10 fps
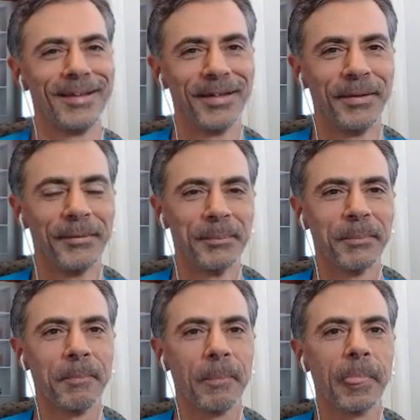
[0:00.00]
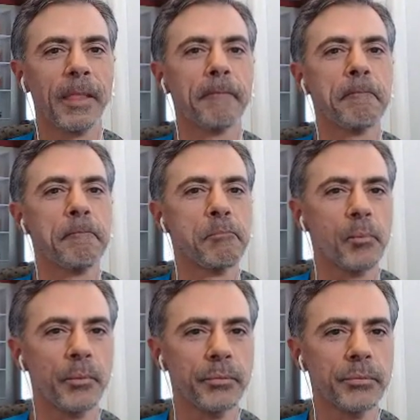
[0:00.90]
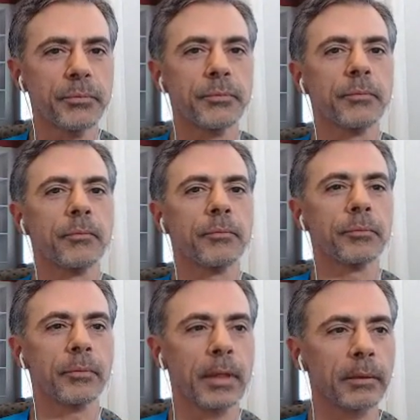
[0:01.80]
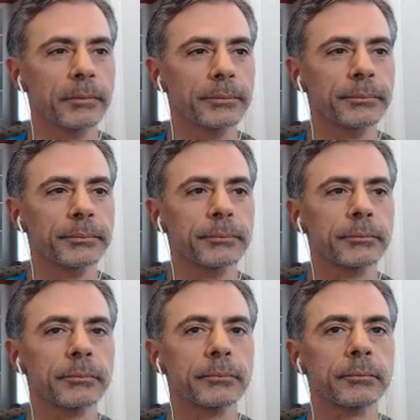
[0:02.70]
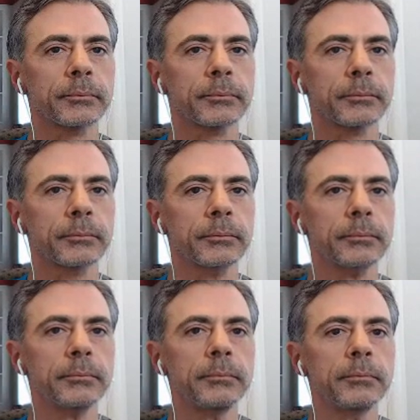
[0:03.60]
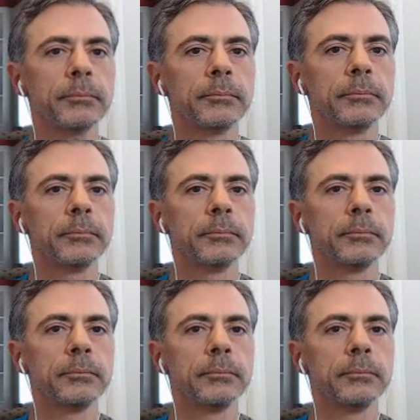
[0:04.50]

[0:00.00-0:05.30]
(silent)